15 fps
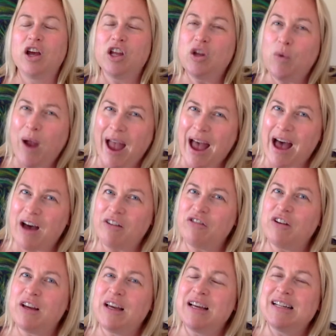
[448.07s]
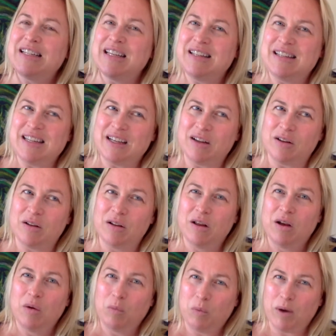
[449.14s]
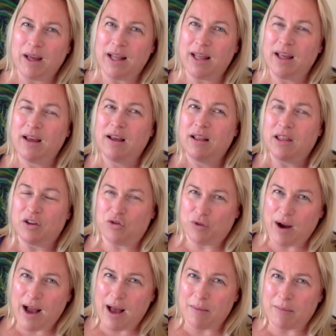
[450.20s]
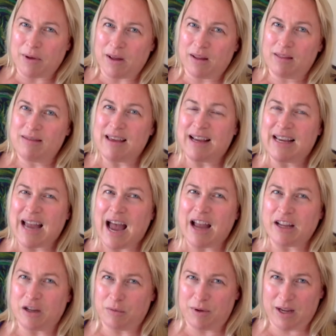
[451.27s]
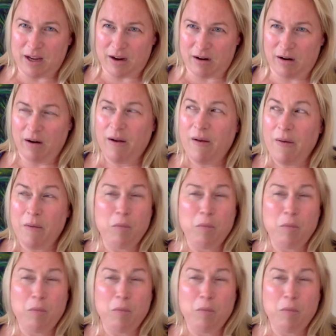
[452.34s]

you have to deal with the trauma that got you here,